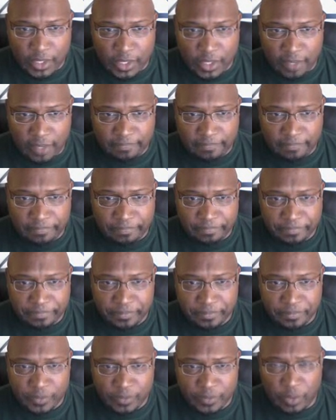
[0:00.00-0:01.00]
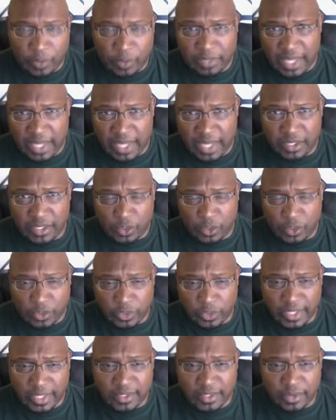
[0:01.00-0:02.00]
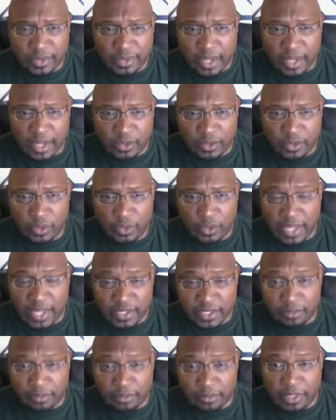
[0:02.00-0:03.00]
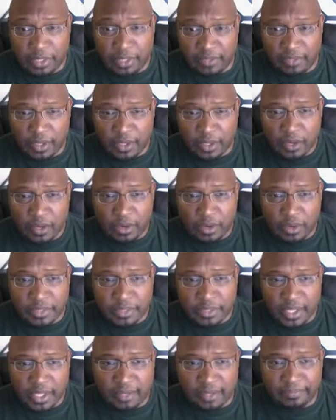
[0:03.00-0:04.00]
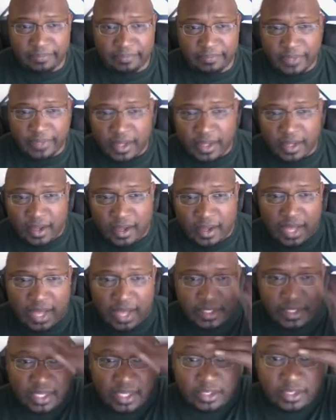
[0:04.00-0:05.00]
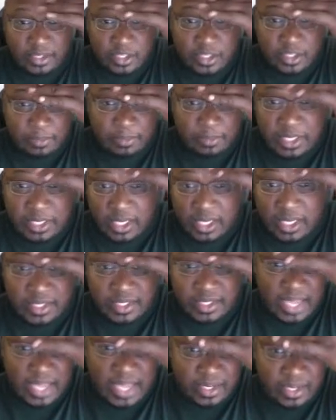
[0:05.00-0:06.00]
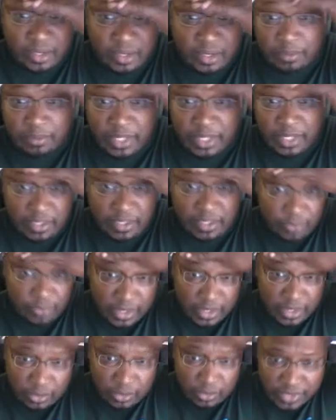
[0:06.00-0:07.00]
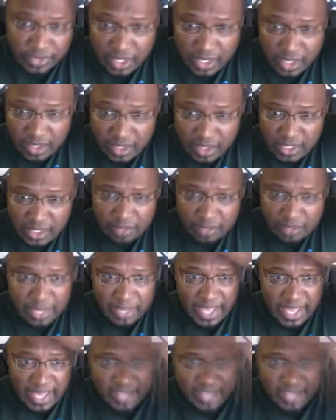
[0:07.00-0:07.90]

Okay. Well, I'm glad he told you that, so now you can actually believe what I'm saying. I say this because I couldn't believe what he was telling me.